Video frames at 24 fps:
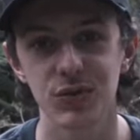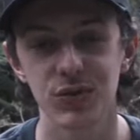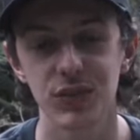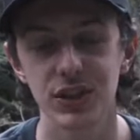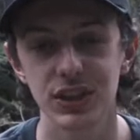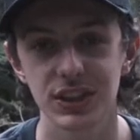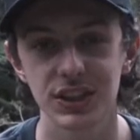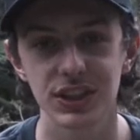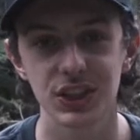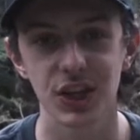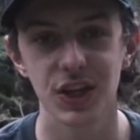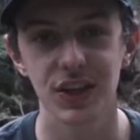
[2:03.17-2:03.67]
for
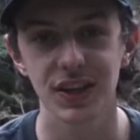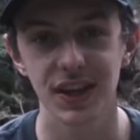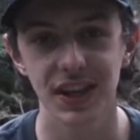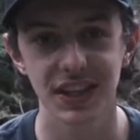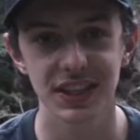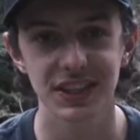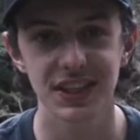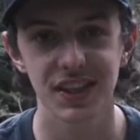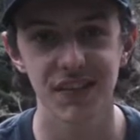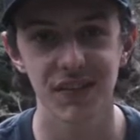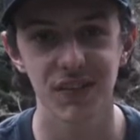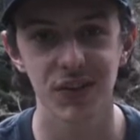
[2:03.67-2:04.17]
the Sony
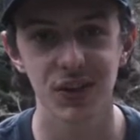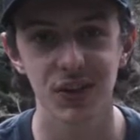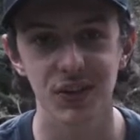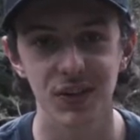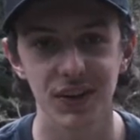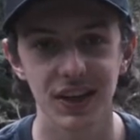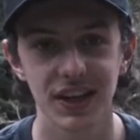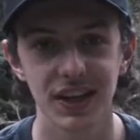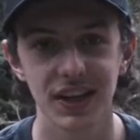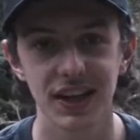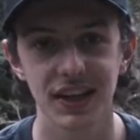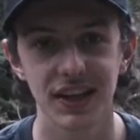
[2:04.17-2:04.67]
A7
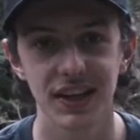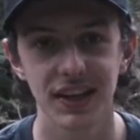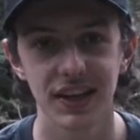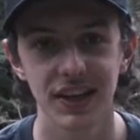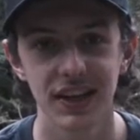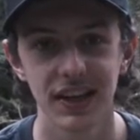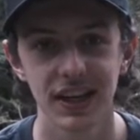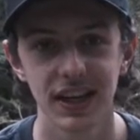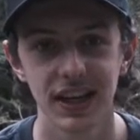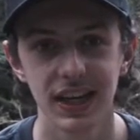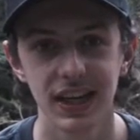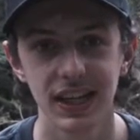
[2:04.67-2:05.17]
III
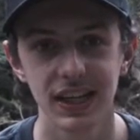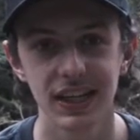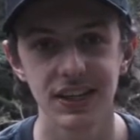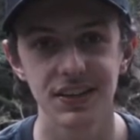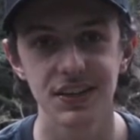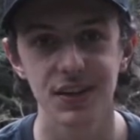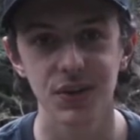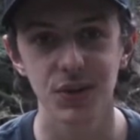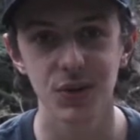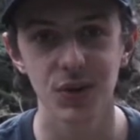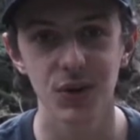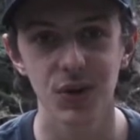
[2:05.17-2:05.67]
is
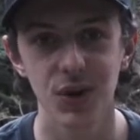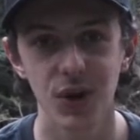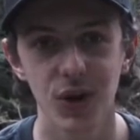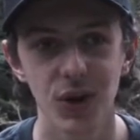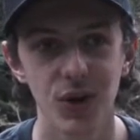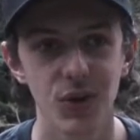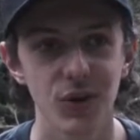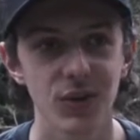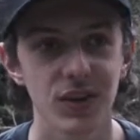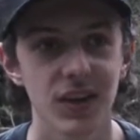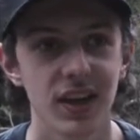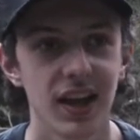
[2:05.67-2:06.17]
the good
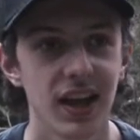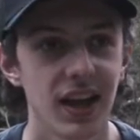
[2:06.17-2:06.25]
old